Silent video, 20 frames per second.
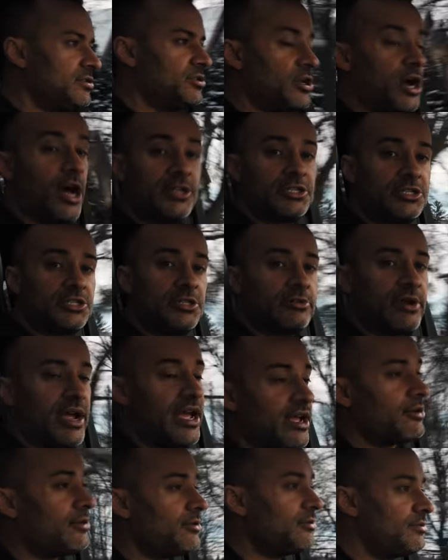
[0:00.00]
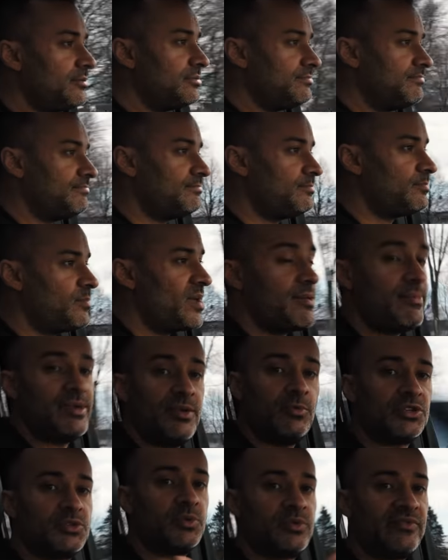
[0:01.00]
Dodge Durango
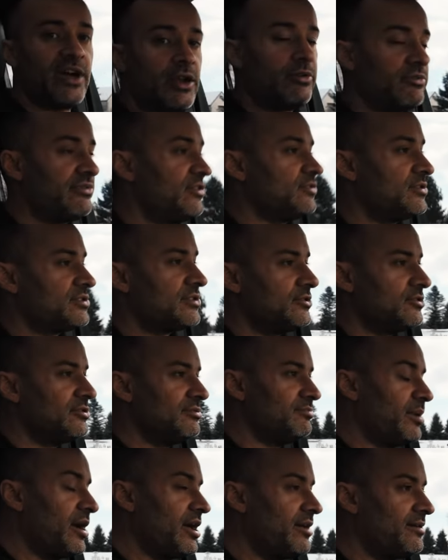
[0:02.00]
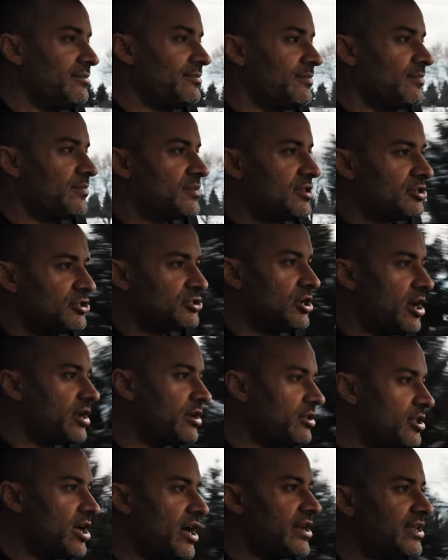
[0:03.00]
maybe, which we've got to review soon. But there's
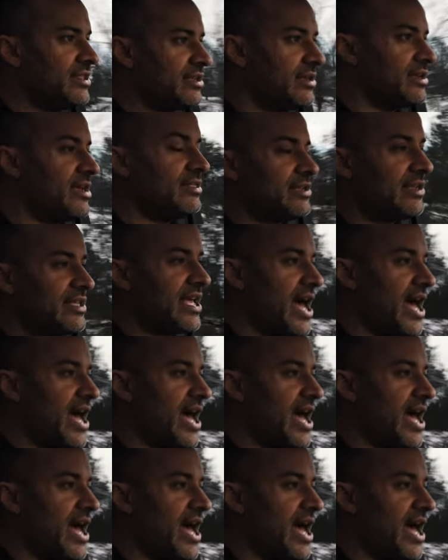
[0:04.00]
not a lot in the in the